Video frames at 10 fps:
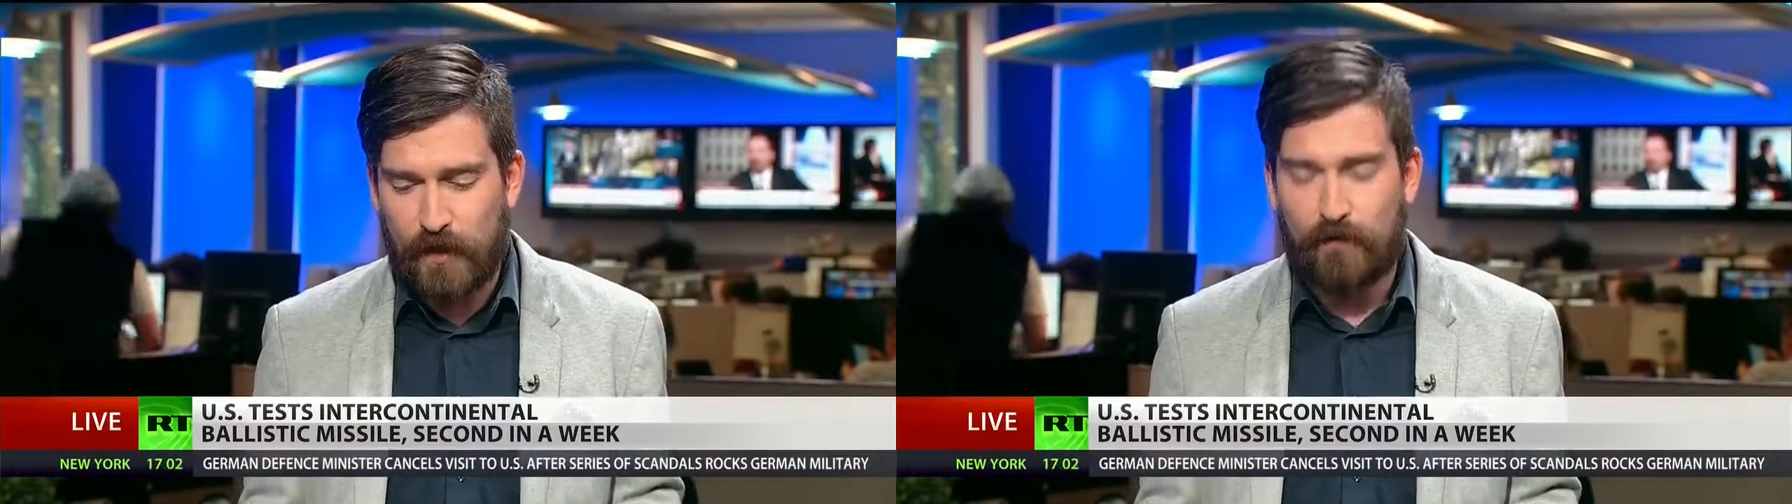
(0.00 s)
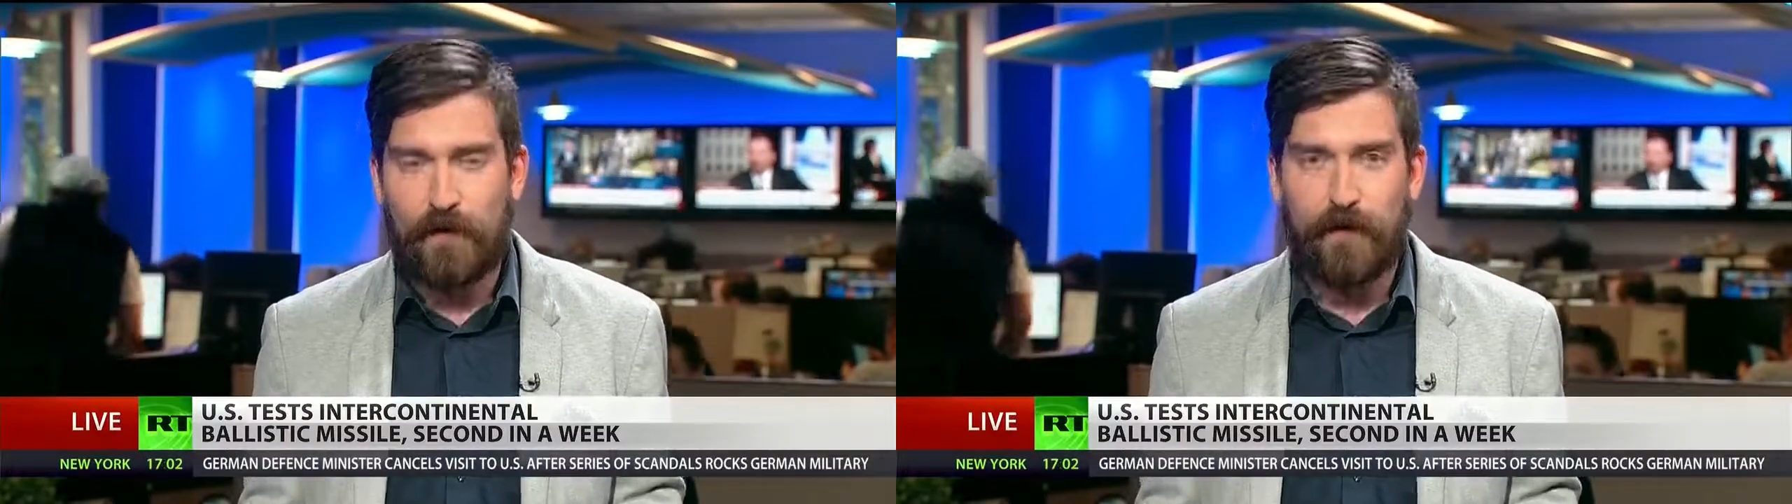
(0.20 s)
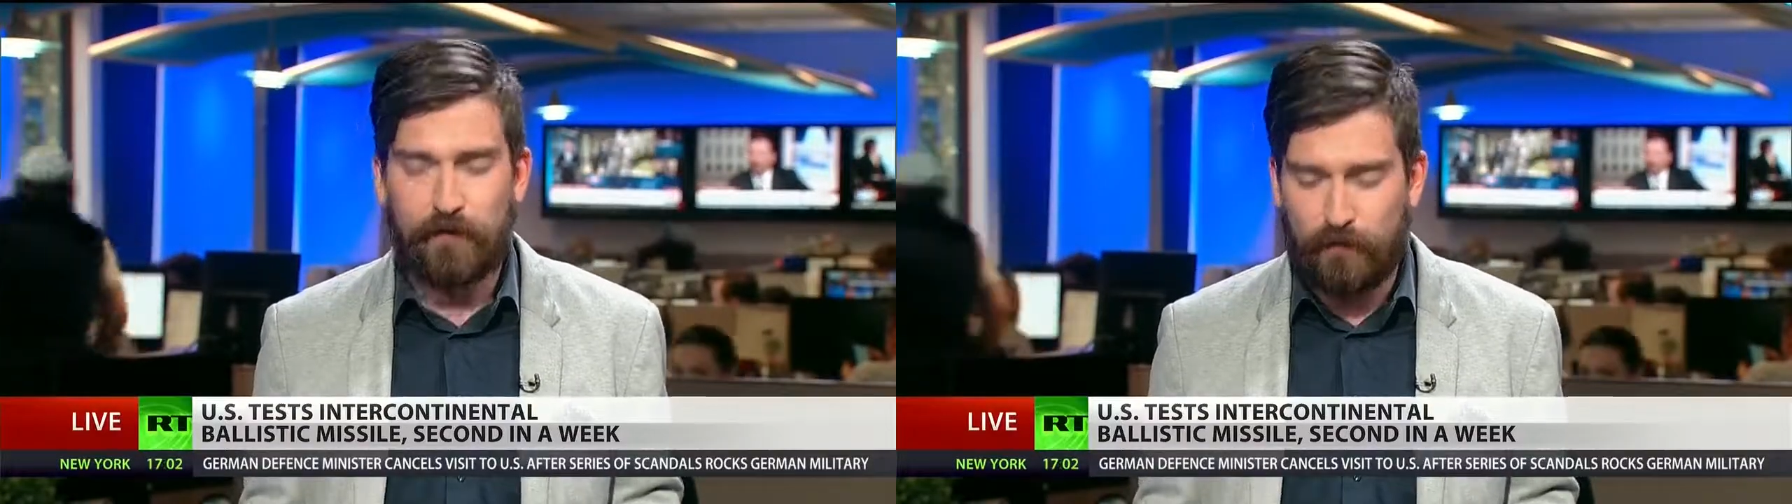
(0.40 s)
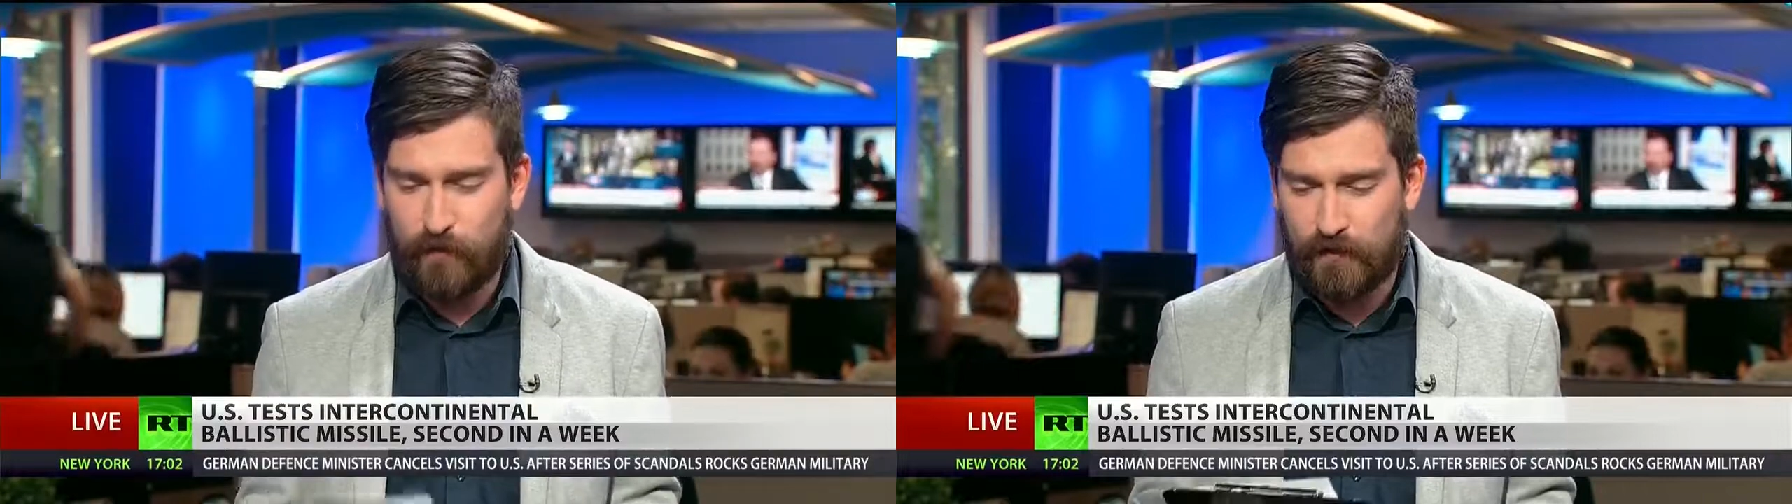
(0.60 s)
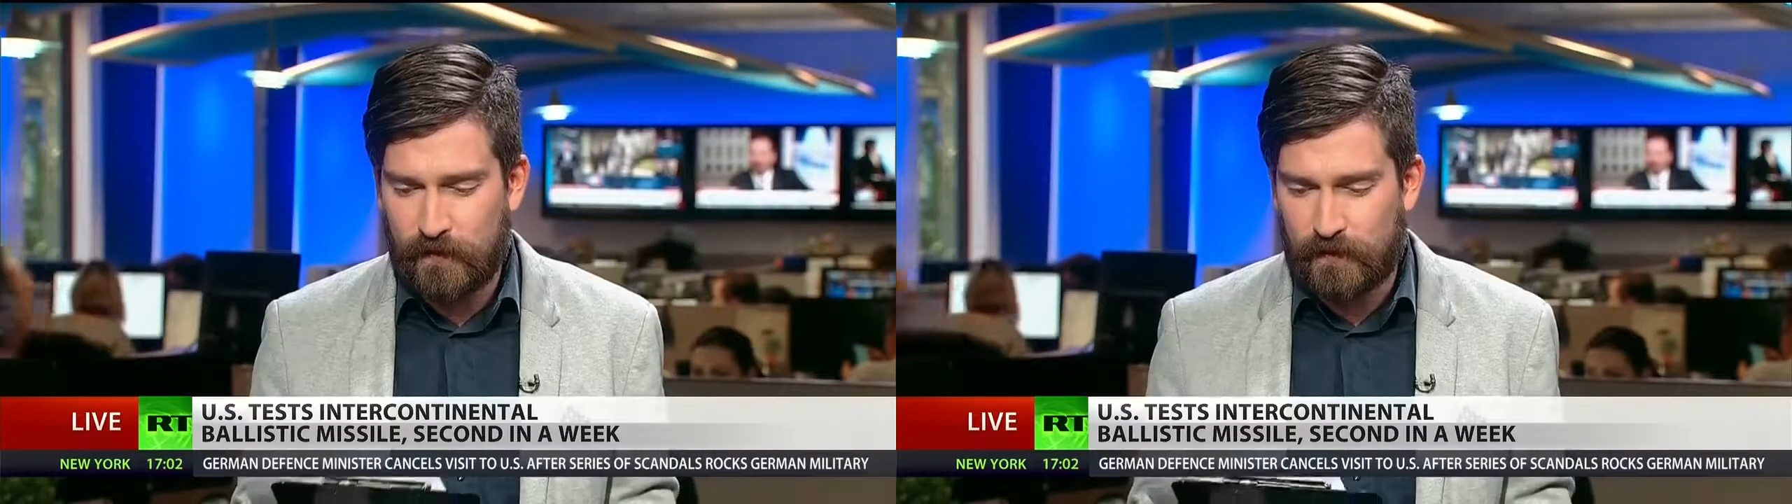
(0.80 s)
head of the Air
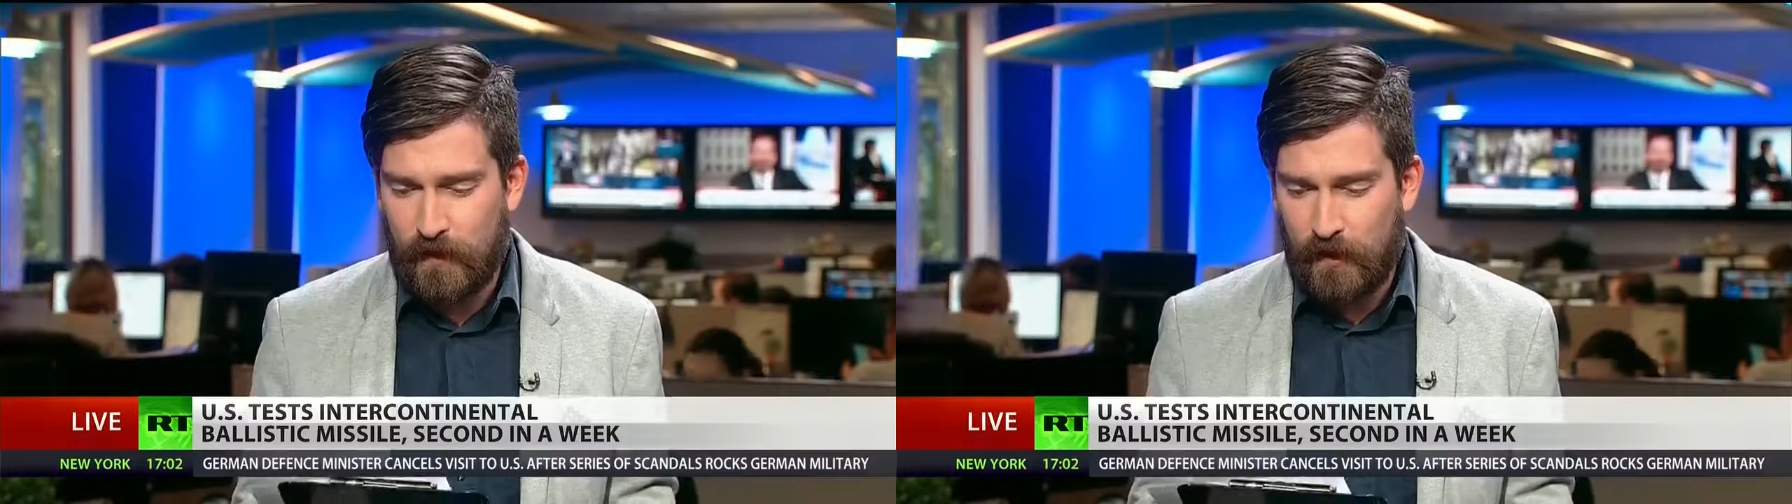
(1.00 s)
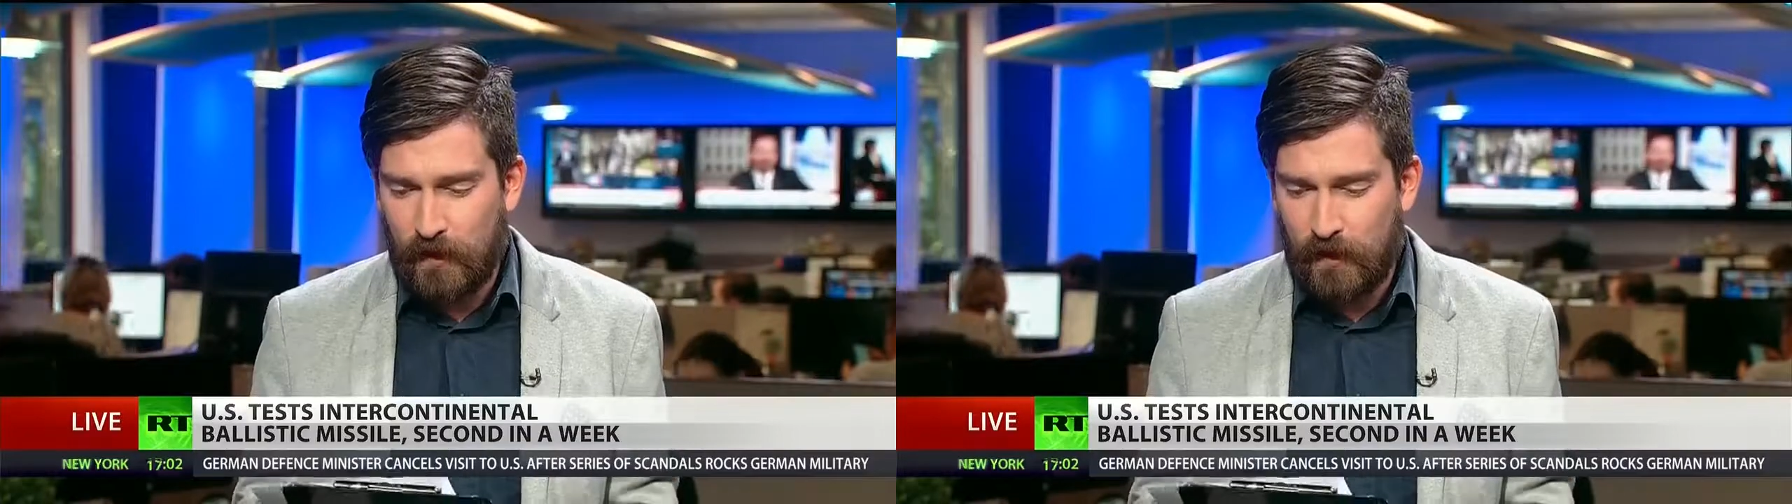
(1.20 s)
Force's